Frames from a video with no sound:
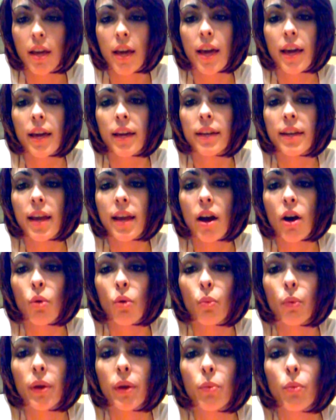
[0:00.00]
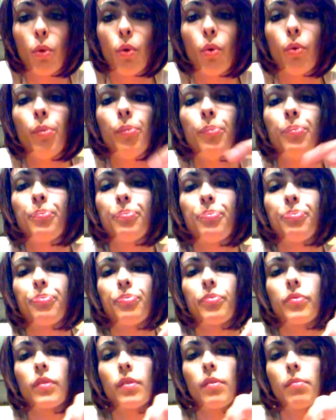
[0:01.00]
And now we will
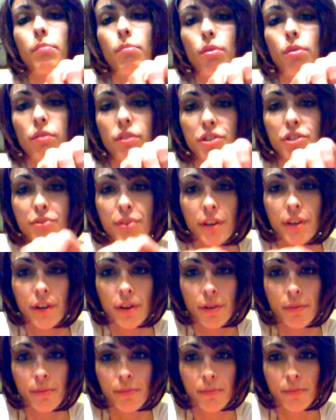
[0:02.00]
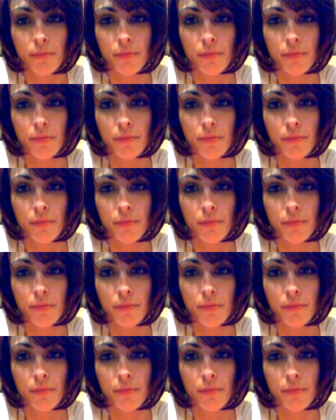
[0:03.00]
pull the trigger